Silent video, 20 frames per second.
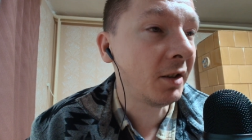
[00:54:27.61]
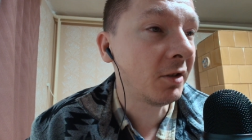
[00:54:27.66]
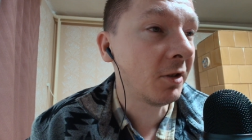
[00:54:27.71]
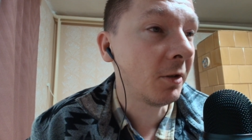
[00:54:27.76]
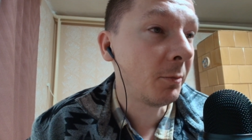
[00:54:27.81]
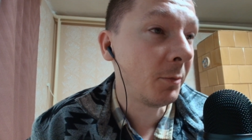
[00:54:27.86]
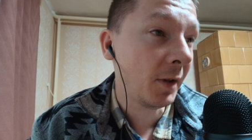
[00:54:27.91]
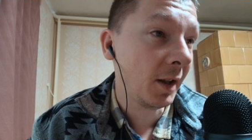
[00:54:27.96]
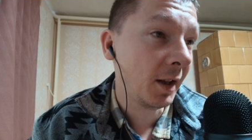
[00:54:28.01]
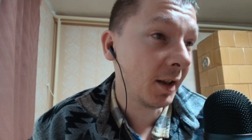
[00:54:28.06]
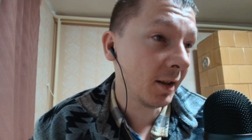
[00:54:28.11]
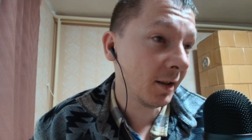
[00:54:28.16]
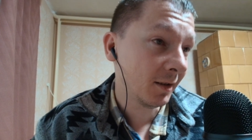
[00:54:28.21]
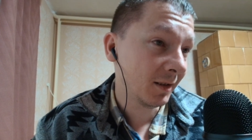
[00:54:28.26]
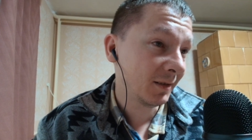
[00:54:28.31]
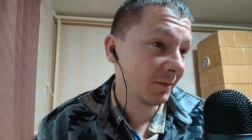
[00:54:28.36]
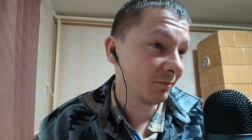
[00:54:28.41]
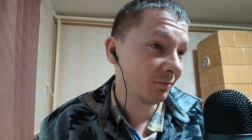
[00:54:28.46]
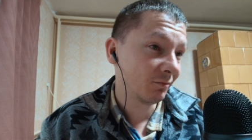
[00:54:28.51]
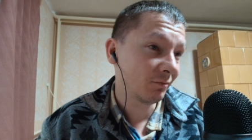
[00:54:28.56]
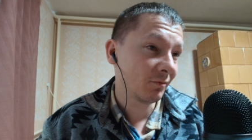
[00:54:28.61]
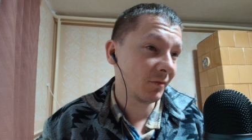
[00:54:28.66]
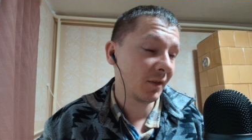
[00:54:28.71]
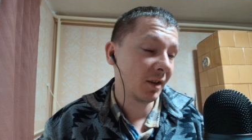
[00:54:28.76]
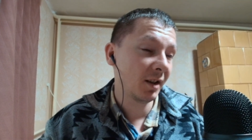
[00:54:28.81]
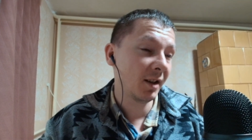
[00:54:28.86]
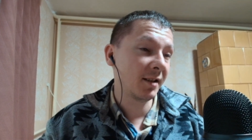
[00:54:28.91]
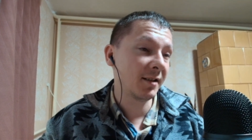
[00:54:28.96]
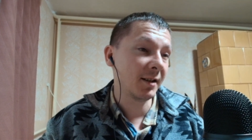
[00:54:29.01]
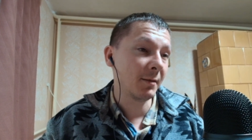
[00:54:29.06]
topic.
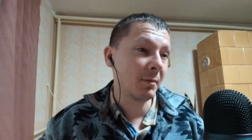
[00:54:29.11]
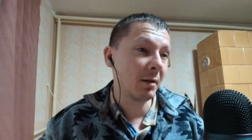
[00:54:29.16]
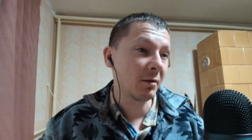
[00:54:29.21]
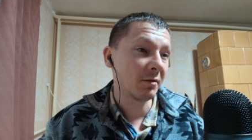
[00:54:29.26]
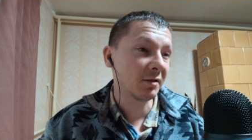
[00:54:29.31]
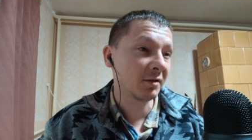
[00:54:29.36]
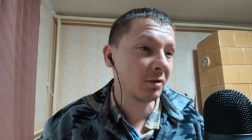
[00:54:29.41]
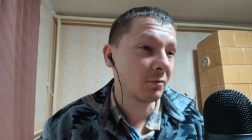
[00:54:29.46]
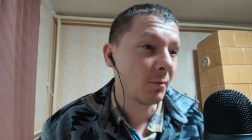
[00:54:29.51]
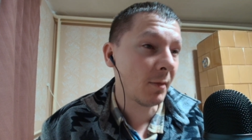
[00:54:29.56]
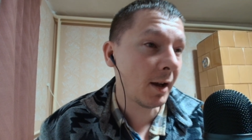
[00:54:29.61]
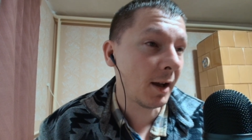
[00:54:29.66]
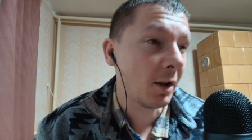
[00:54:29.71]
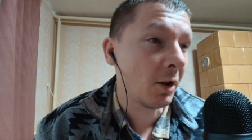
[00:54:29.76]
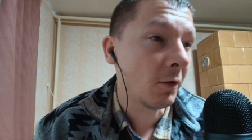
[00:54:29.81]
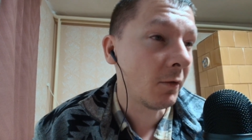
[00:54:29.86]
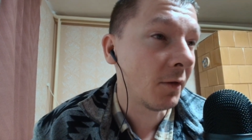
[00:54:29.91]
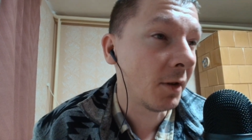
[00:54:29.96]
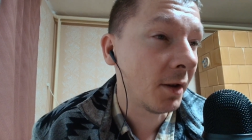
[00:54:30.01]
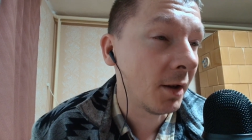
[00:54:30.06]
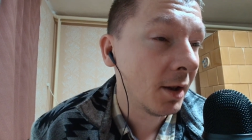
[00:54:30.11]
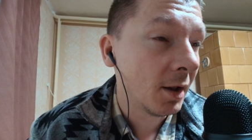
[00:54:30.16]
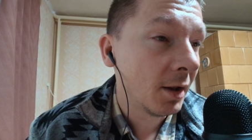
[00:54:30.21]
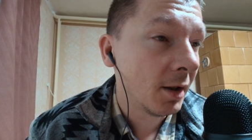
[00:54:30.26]
It's about my own